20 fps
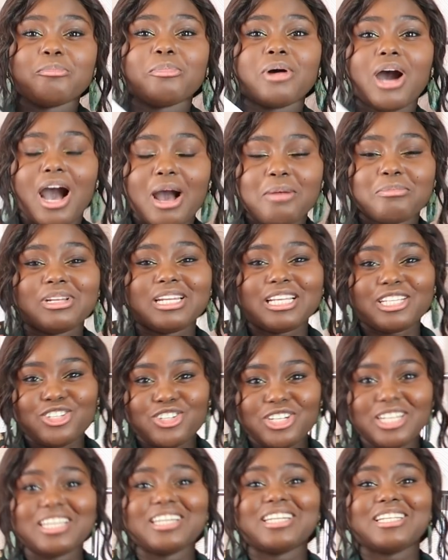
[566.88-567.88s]
but I'm
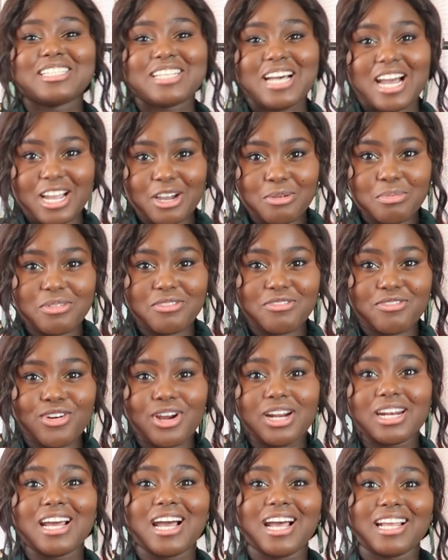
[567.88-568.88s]
literally gonna tie it up in
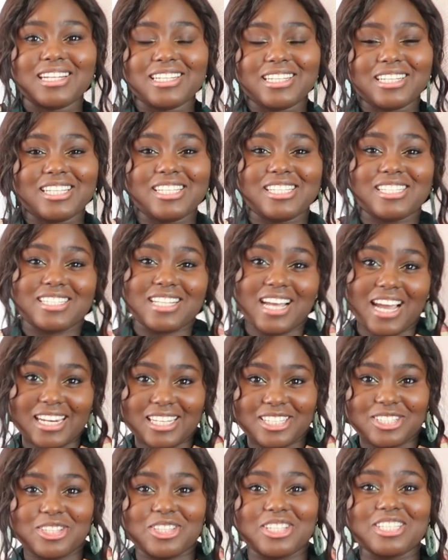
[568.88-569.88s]
front and style
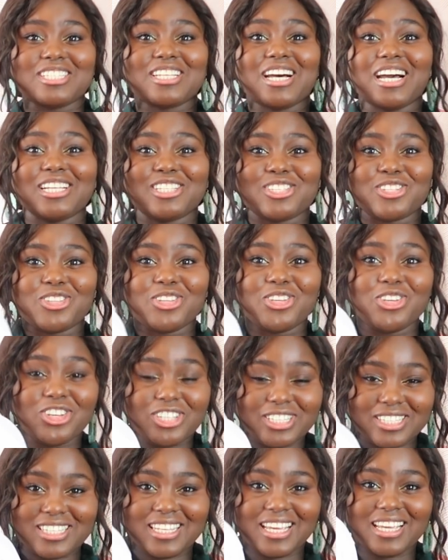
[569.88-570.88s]
it to the side so that you
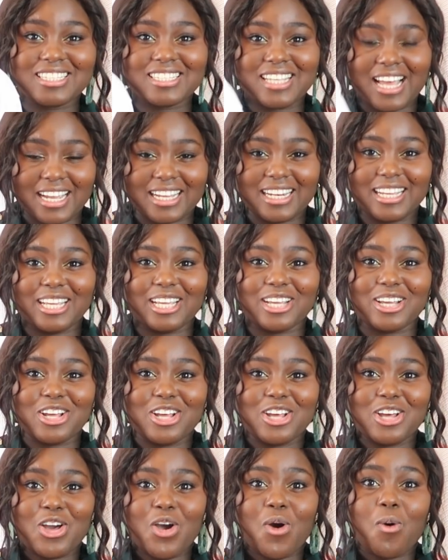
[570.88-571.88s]
can see exactly
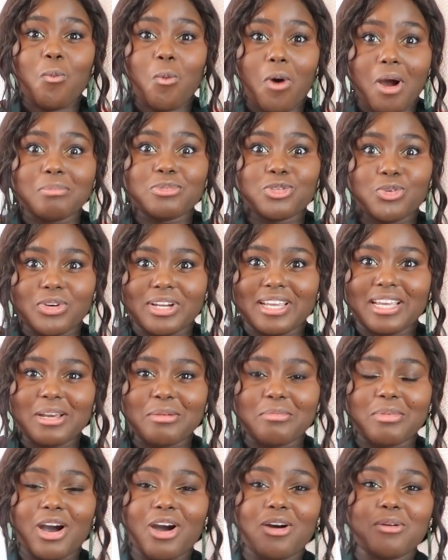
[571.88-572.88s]
what I'm talking
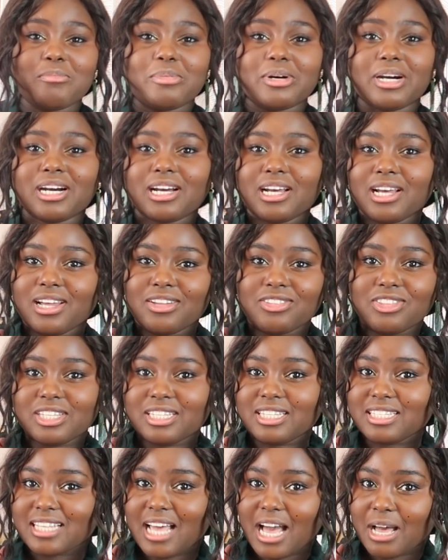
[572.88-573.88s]
about. But
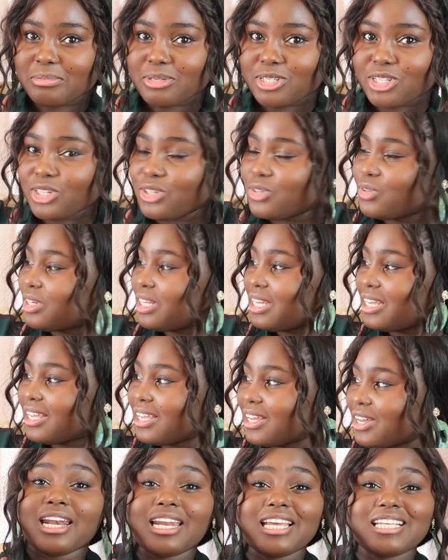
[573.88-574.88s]
this is
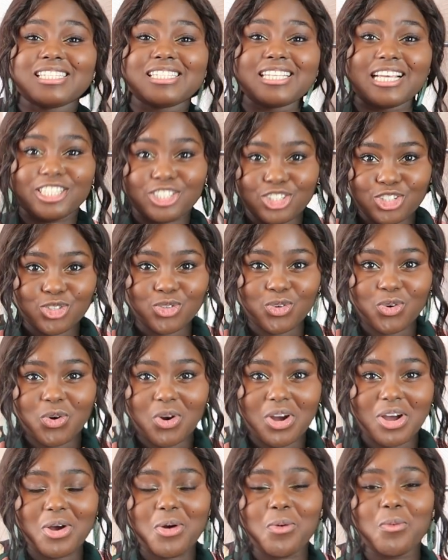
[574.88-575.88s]
absolutely an
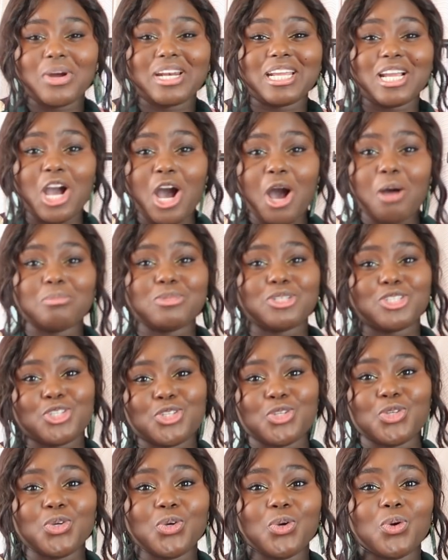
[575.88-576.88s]
essential when it comes
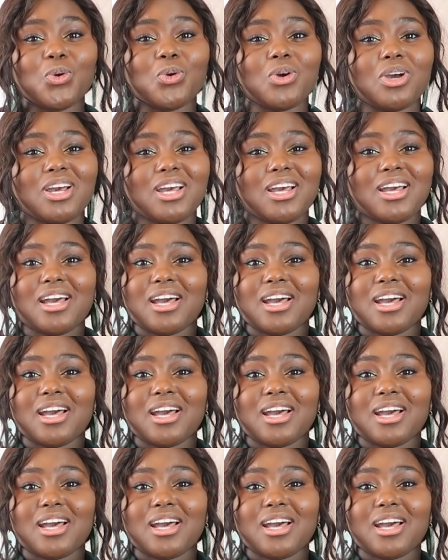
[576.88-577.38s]
to